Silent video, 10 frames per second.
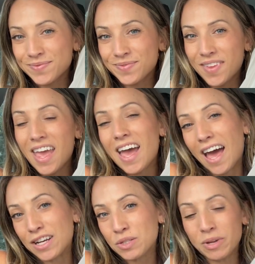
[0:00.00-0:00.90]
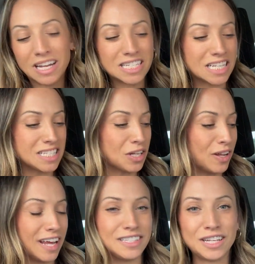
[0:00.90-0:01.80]
did. I just went into this little
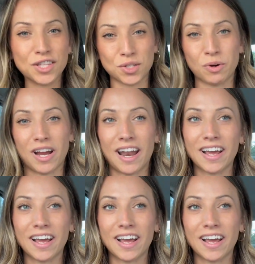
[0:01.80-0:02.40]
antique store and I